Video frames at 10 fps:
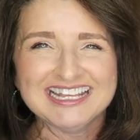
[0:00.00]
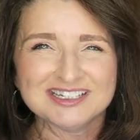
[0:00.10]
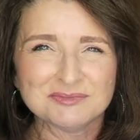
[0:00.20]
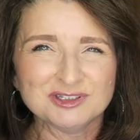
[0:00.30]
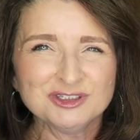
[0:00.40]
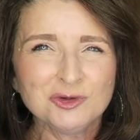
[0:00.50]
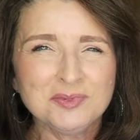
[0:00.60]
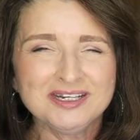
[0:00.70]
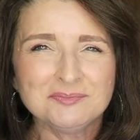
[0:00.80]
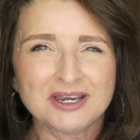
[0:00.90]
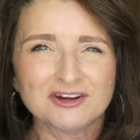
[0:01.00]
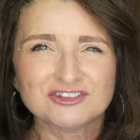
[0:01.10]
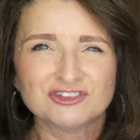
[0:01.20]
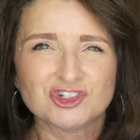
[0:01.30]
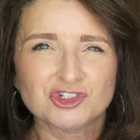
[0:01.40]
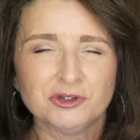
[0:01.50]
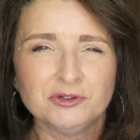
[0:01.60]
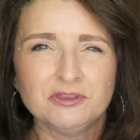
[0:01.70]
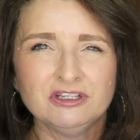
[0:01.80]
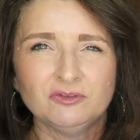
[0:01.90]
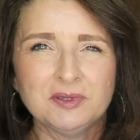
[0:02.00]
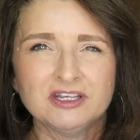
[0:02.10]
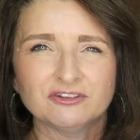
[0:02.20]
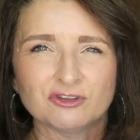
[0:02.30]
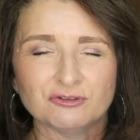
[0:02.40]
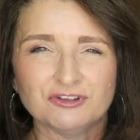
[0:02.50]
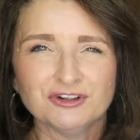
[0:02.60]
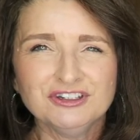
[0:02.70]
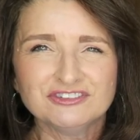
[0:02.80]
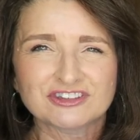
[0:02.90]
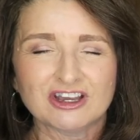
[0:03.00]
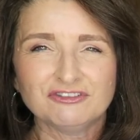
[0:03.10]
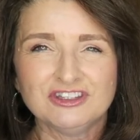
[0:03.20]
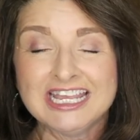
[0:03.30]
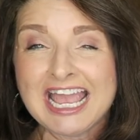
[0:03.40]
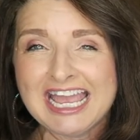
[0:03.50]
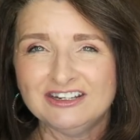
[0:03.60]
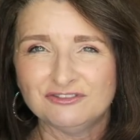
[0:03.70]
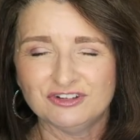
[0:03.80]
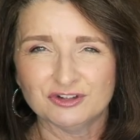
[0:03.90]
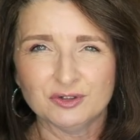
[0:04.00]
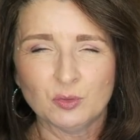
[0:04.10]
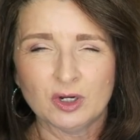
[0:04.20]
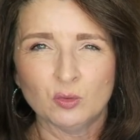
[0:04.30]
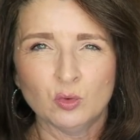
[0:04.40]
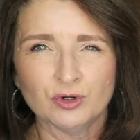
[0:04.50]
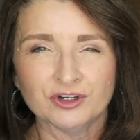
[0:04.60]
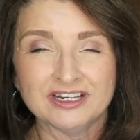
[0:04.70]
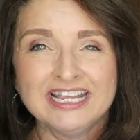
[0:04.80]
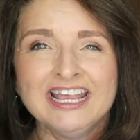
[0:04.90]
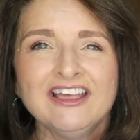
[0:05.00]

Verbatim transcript: and I'm a little bit embarrassed to show you these because they're very scuffy and very well worn.